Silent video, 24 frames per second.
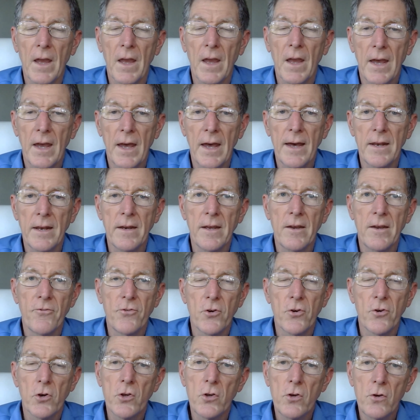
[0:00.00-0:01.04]
And
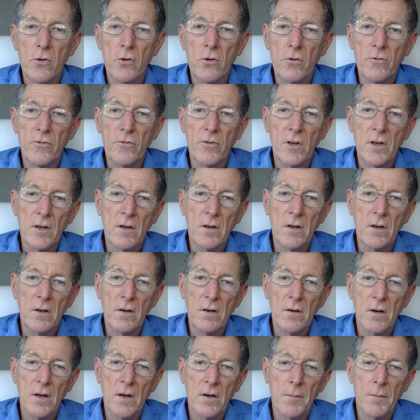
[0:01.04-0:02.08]
if you're
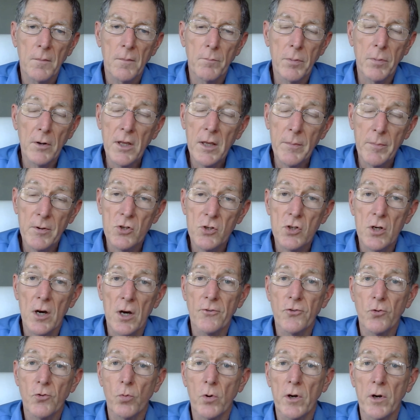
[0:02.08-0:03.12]
using a bookkeeping
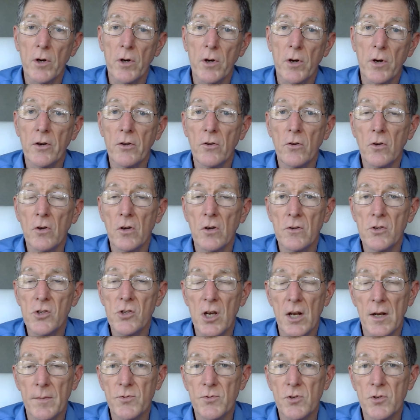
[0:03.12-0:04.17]
software, you can
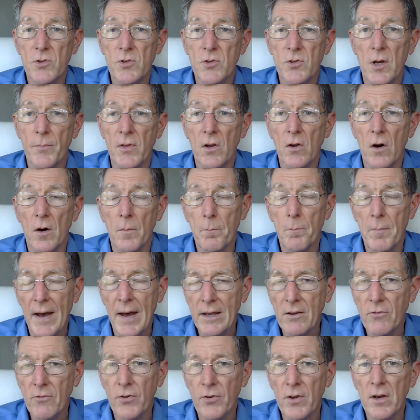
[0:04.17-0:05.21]
set up something called
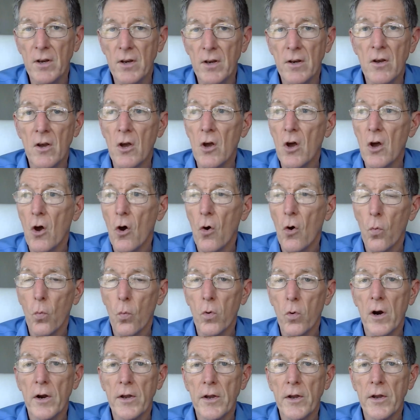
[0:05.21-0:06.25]
bank feed,
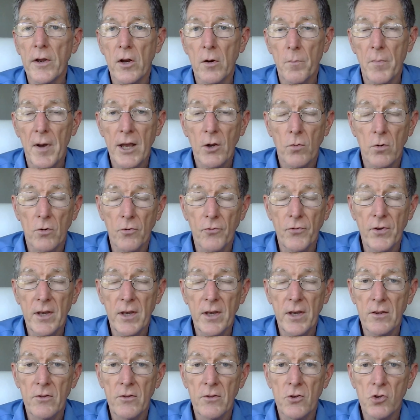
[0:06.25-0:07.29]
where your bank will
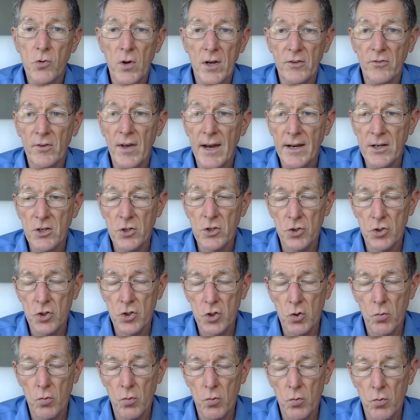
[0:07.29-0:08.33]
feed transactions
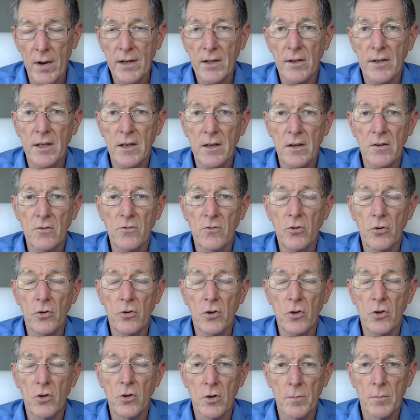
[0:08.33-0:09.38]
directly into
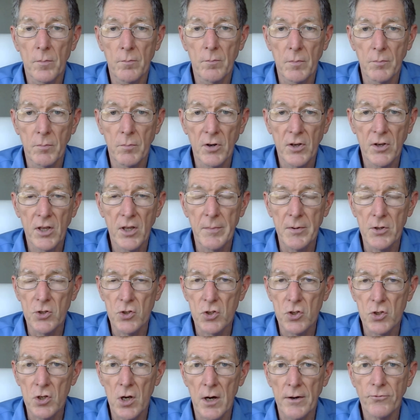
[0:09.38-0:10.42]
your bookkeeping
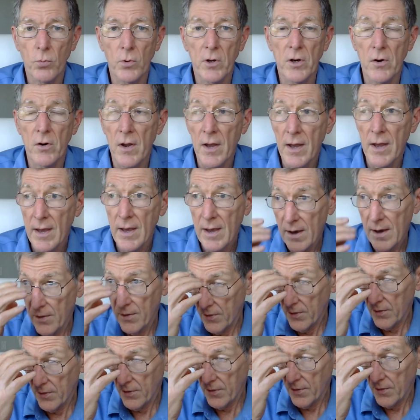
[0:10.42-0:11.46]
software.
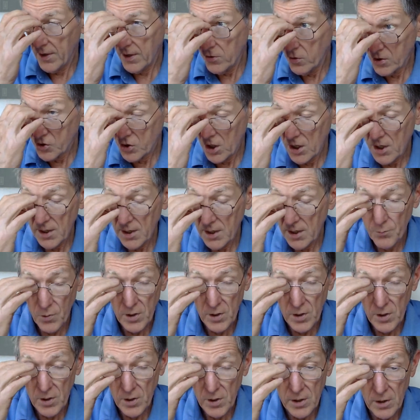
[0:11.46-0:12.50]
Then you can set up
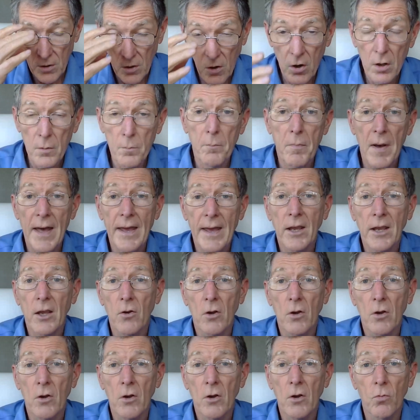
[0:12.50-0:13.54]
what are called bank
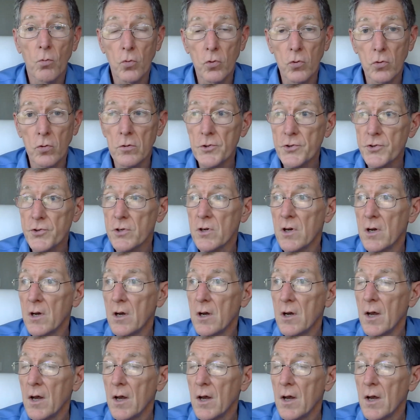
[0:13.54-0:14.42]
rules,